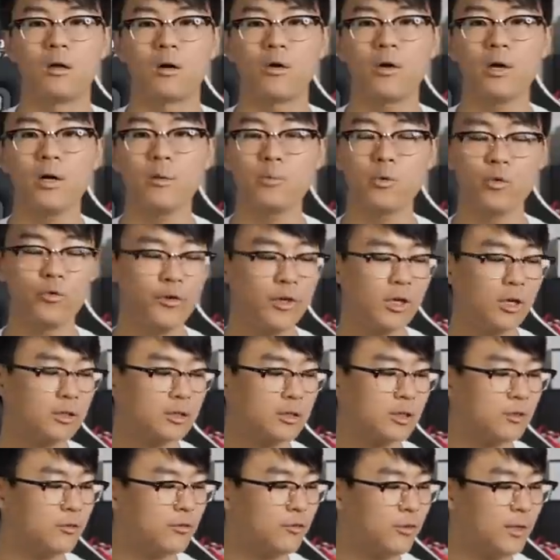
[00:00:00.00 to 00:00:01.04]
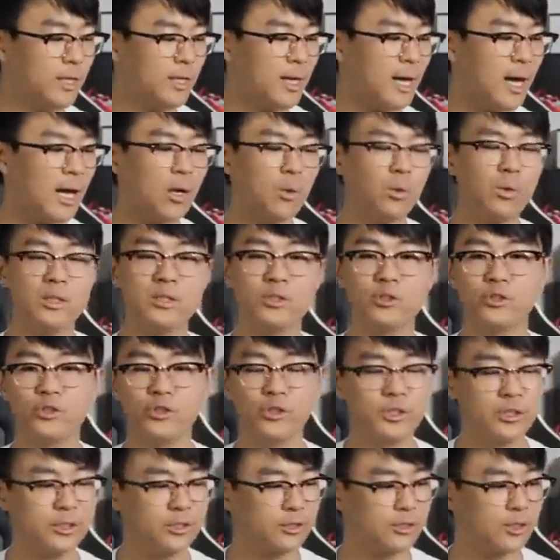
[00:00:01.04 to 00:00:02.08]
Alright, moving on to the fit, I went
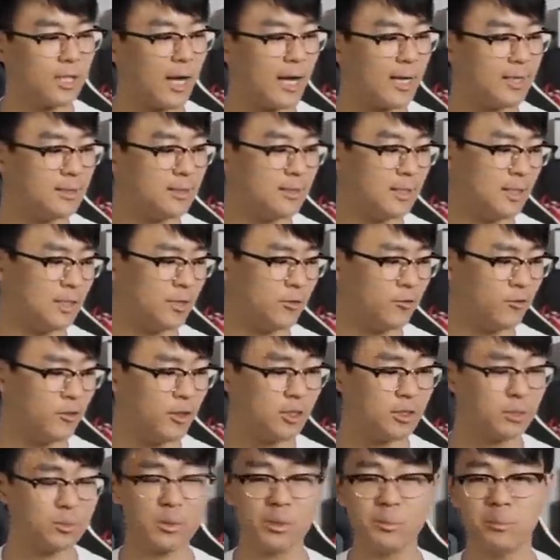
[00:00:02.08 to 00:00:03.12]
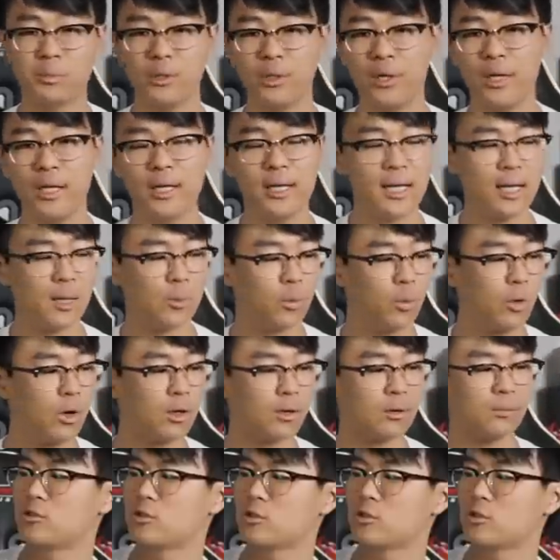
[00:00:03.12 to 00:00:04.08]
true to size and it fits me pretty damn well.